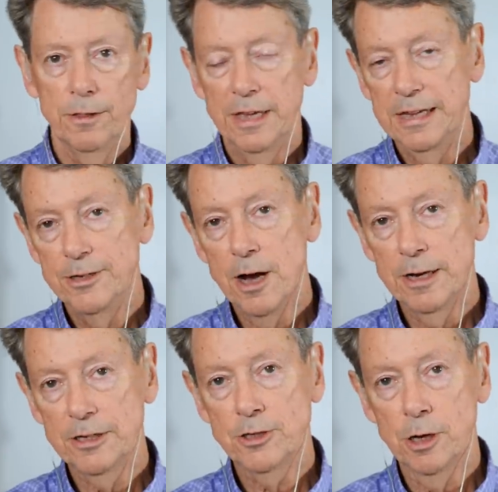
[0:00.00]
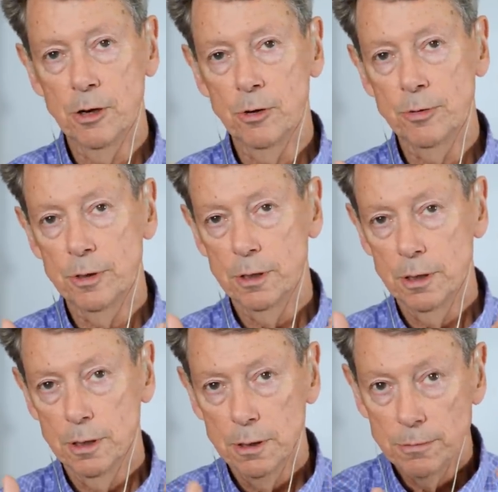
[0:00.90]
the hedonic tone
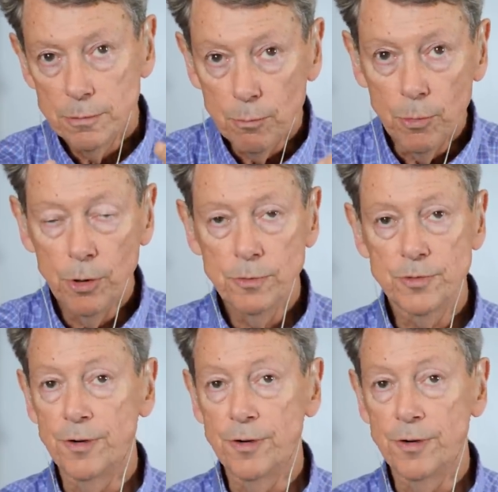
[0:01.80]
moves